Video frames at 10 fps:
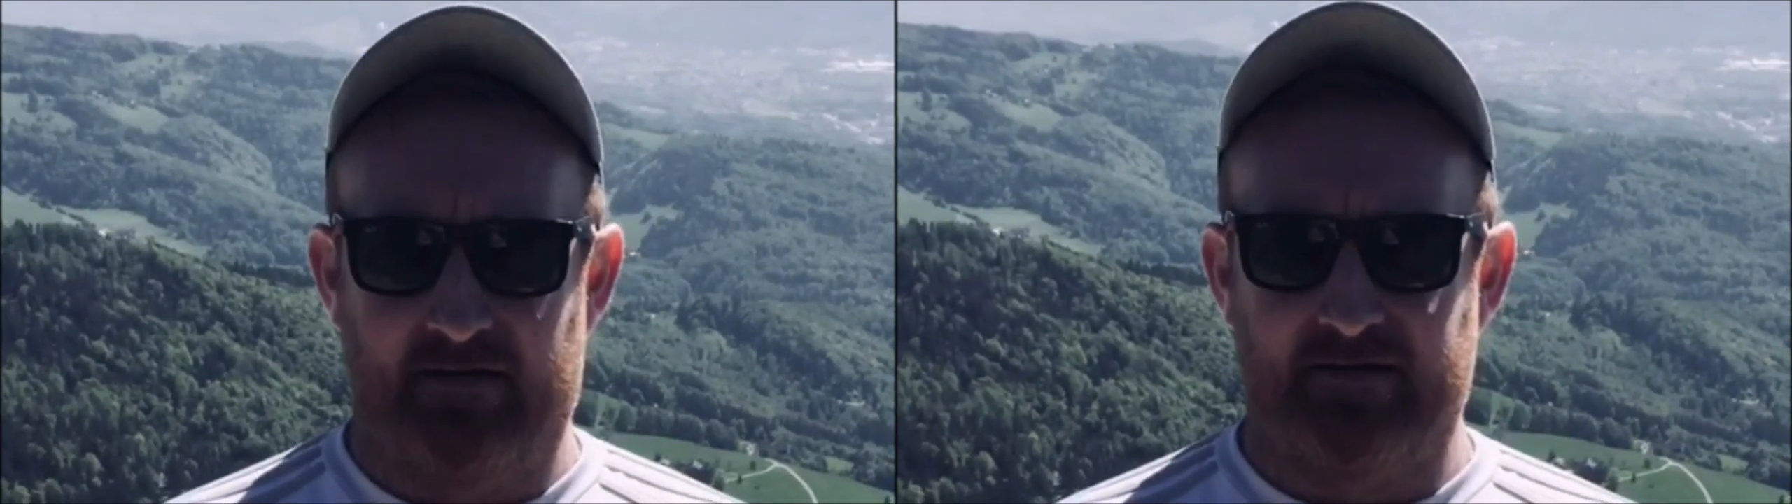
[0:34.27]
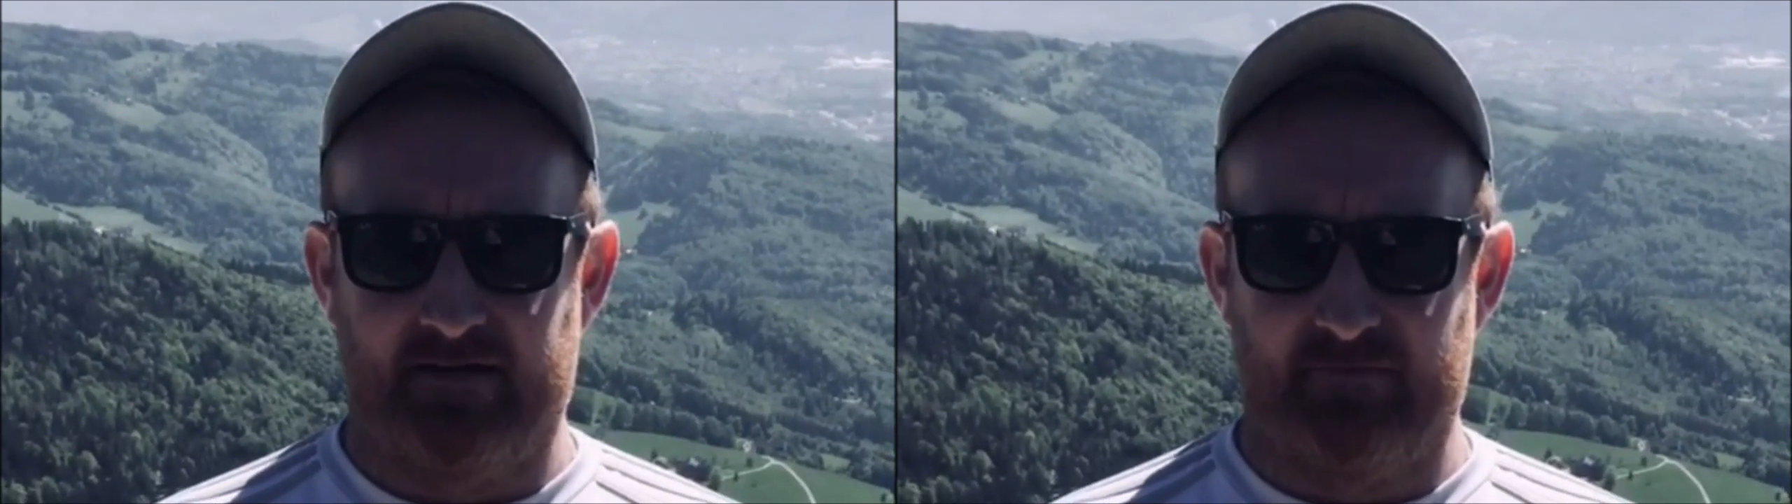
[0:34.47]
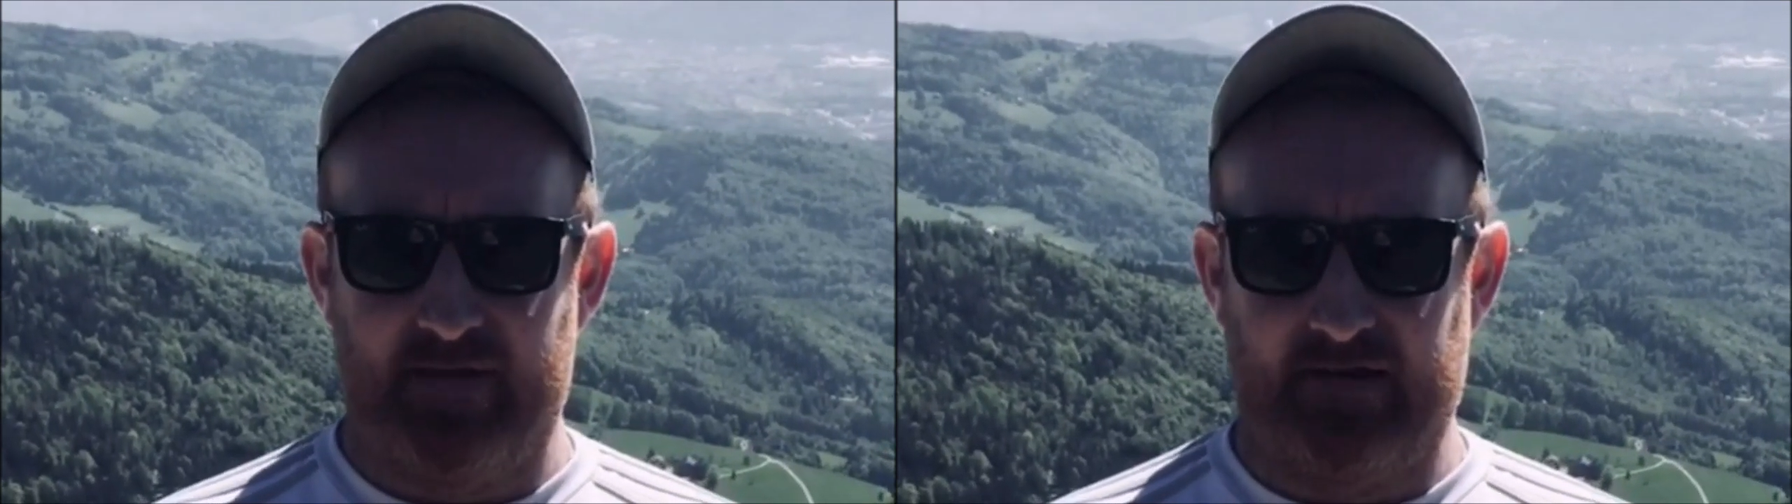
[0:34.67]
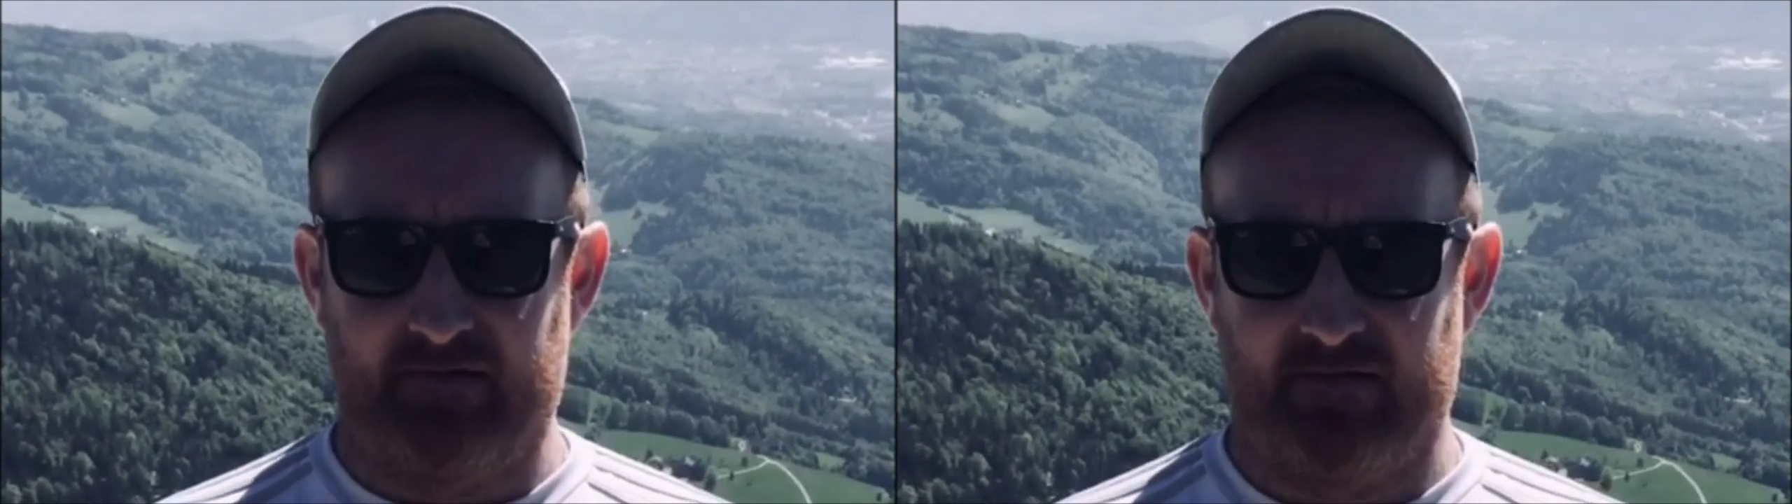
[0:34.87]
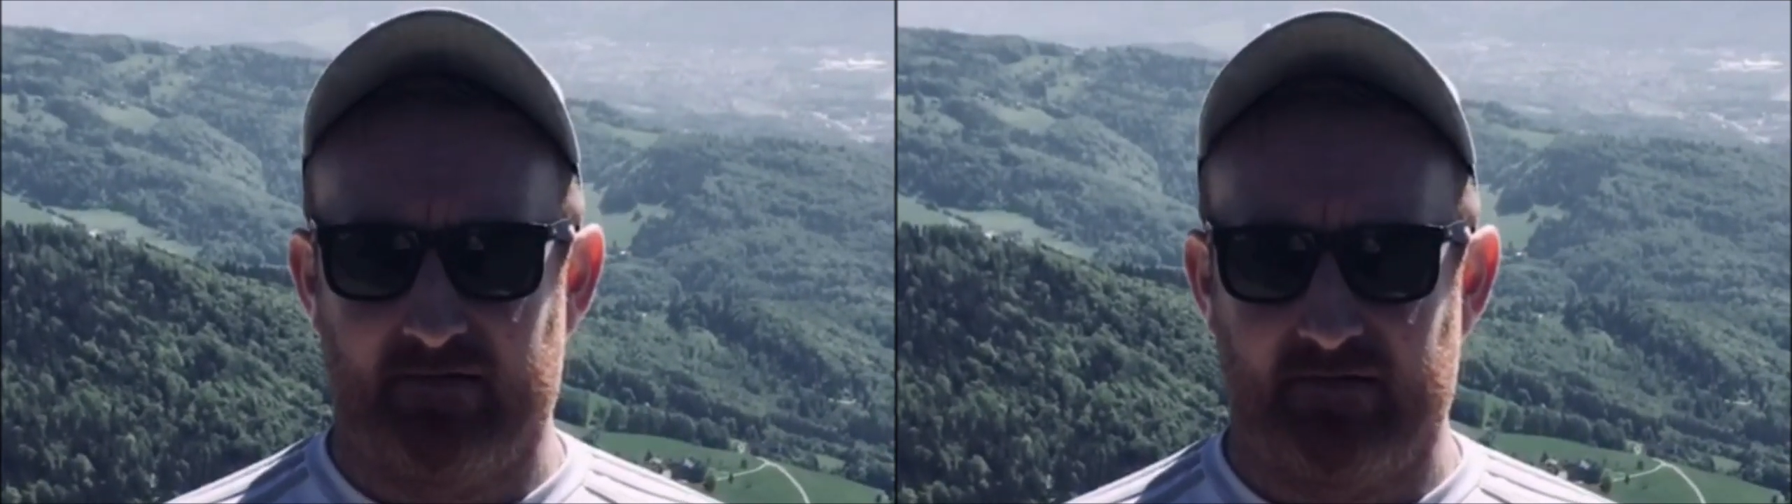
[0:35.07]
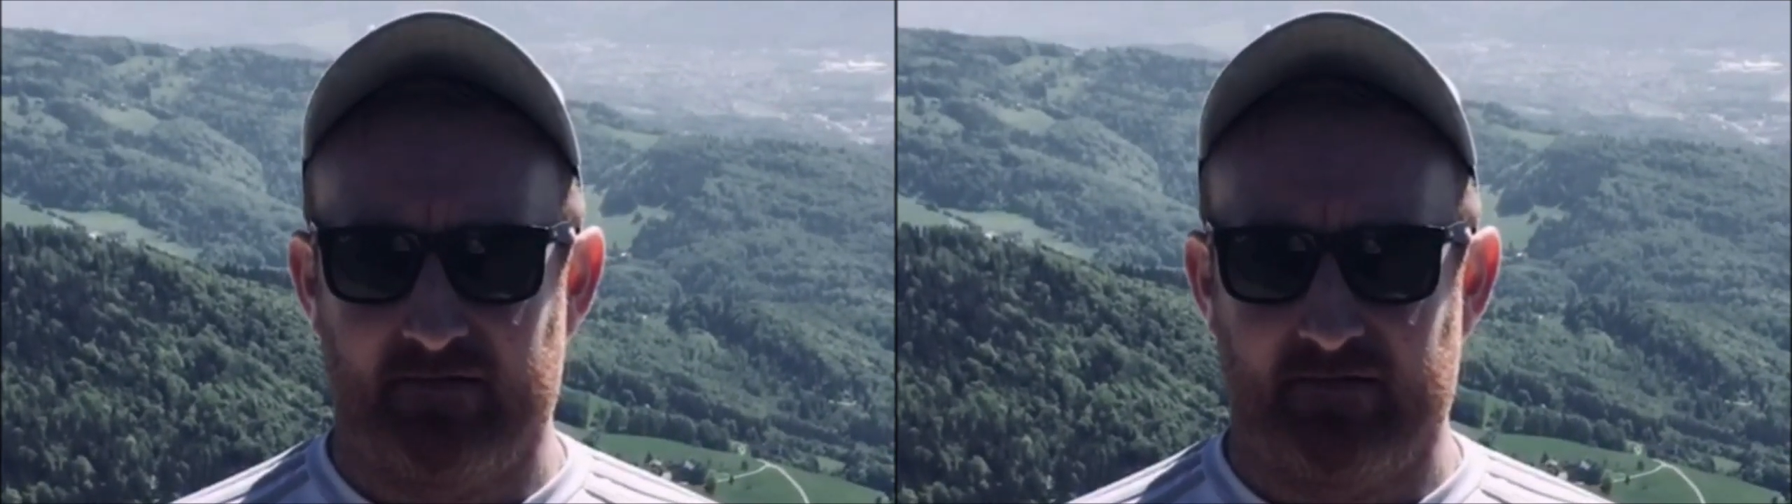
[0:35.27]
I went on the beer.